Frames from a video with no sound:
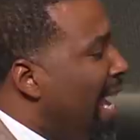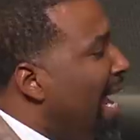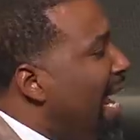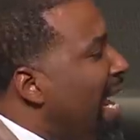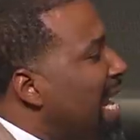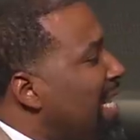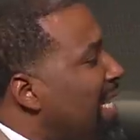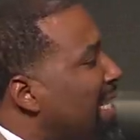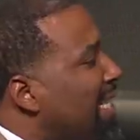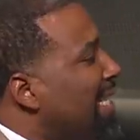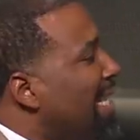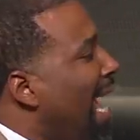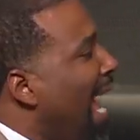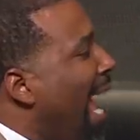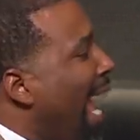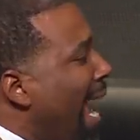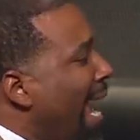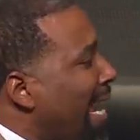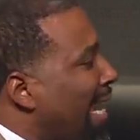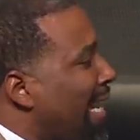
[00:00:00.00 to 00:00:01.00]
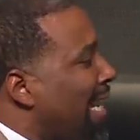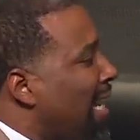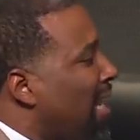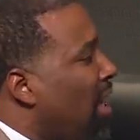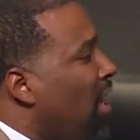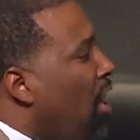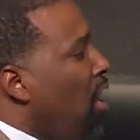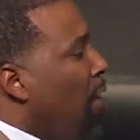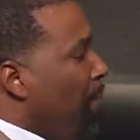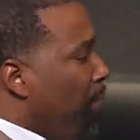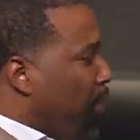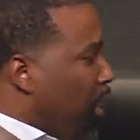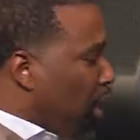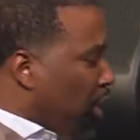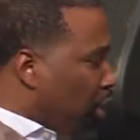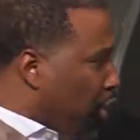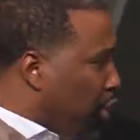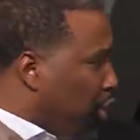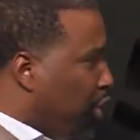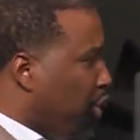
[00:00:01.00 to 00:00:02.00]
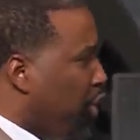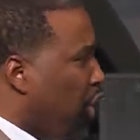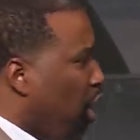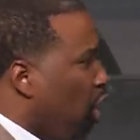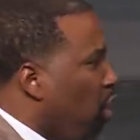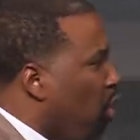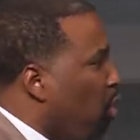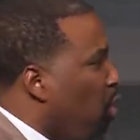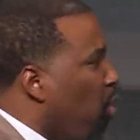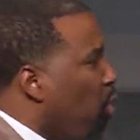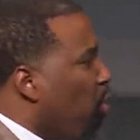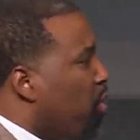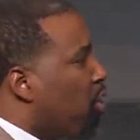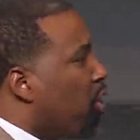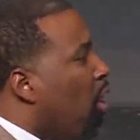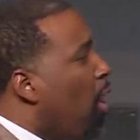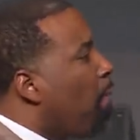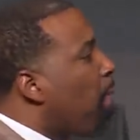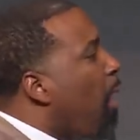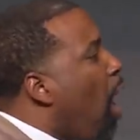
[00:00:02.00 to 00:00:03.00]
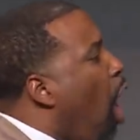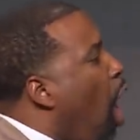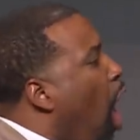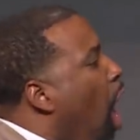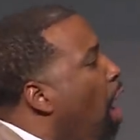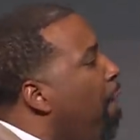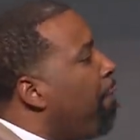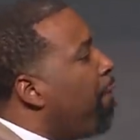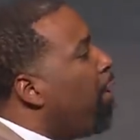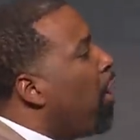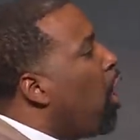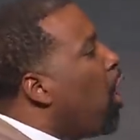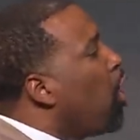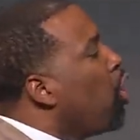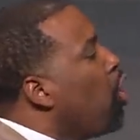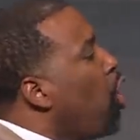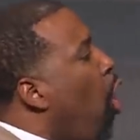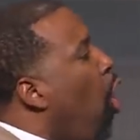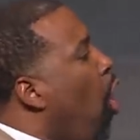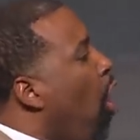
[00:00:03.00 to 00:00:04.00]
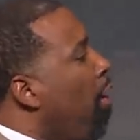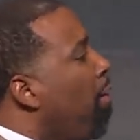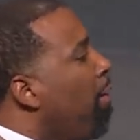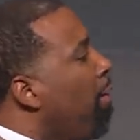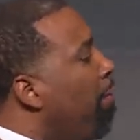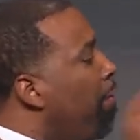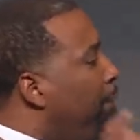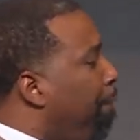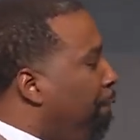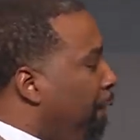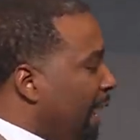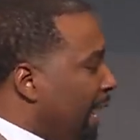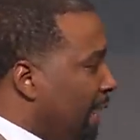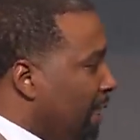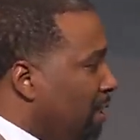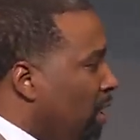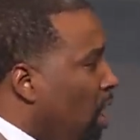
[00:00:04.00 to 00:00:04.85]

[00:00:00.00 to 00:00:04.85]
is take the shoes off your feet.